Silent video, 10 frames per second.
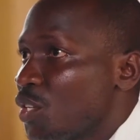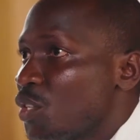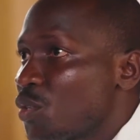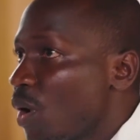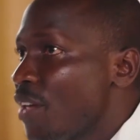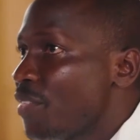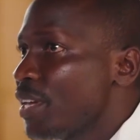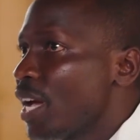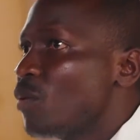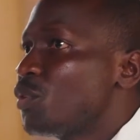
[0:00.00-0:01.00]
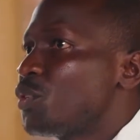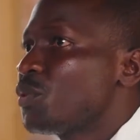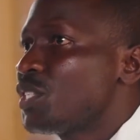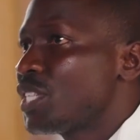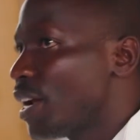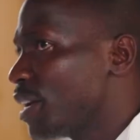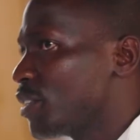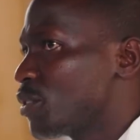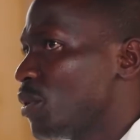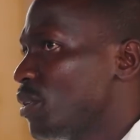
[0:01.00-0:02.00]
So I think I will choose turn
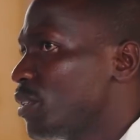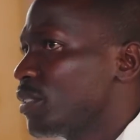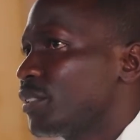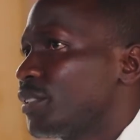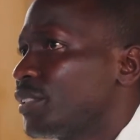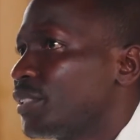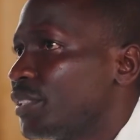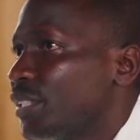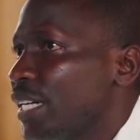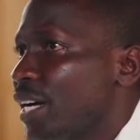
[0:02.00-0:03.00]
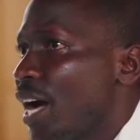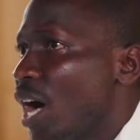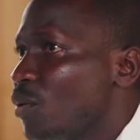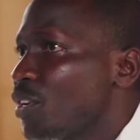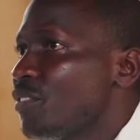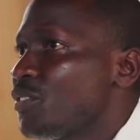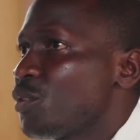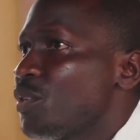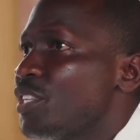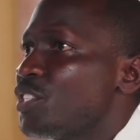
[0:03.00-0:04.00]
and talk. I will give
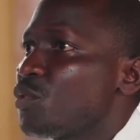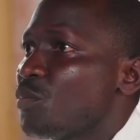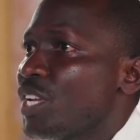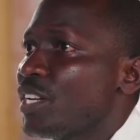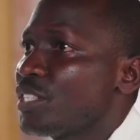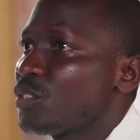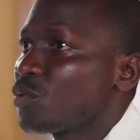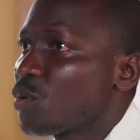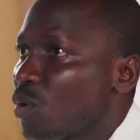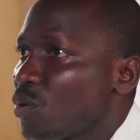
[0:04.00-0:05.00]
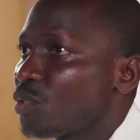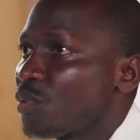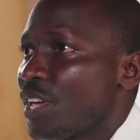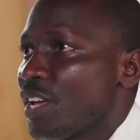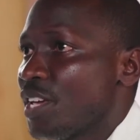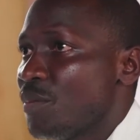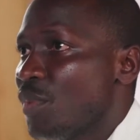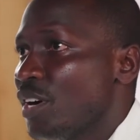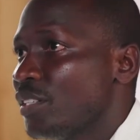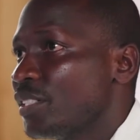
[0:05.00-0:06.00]
students 2 minutes to talk to their
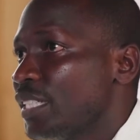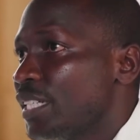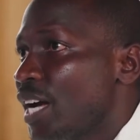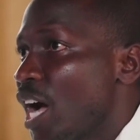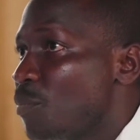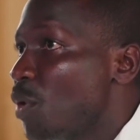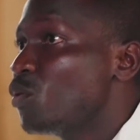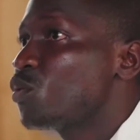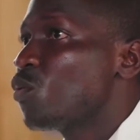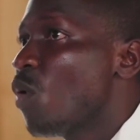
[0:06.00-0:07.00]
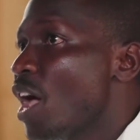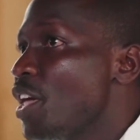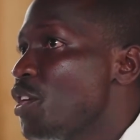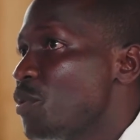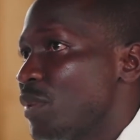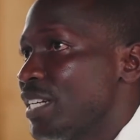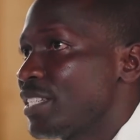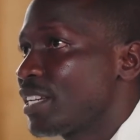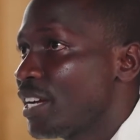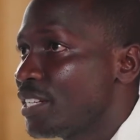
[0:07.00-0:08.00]
neighbor about why
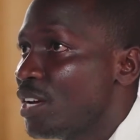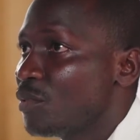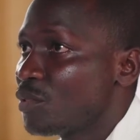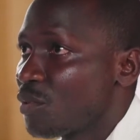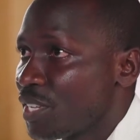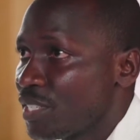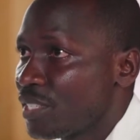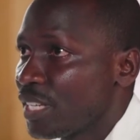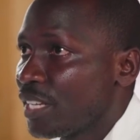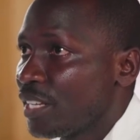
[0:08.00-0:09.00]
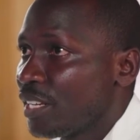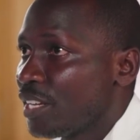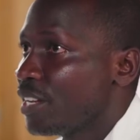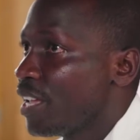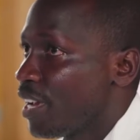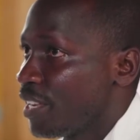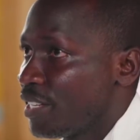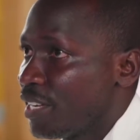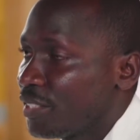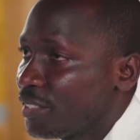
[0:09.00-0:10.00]
humans cut down trees in their area.